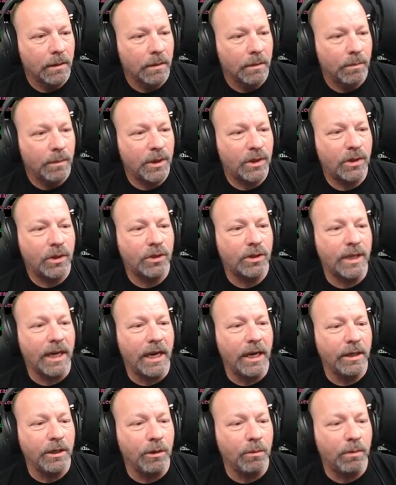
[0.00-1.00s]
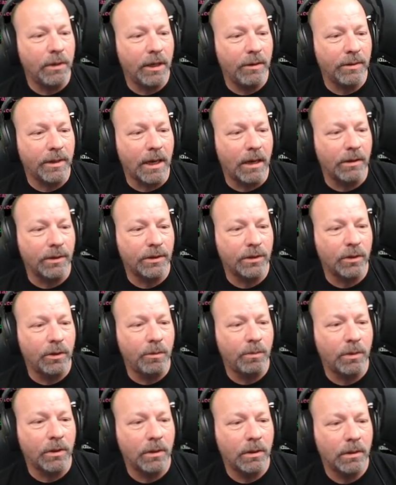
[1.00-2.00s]
Mr. Dead, you play with Alice
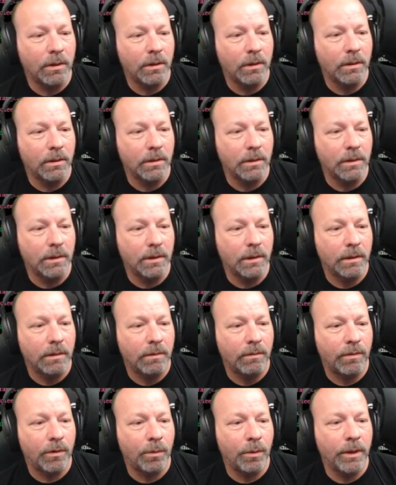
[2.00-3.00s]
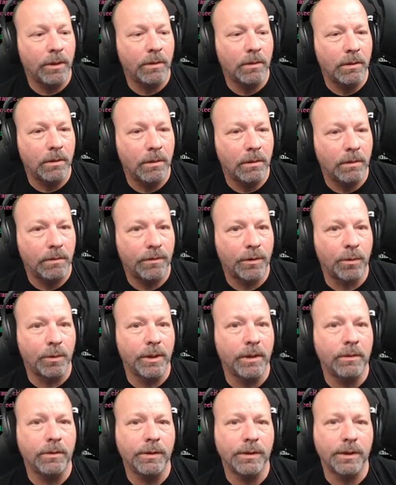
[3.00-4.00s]
Cooper, for real, for
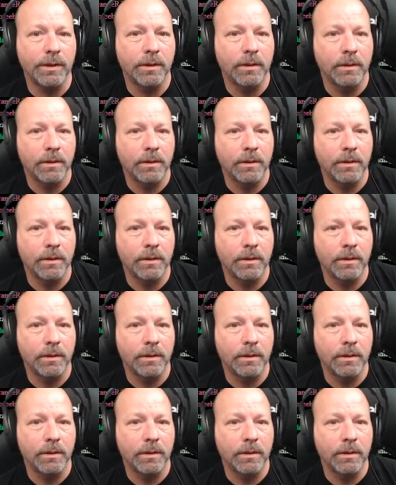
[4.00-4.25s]
reals.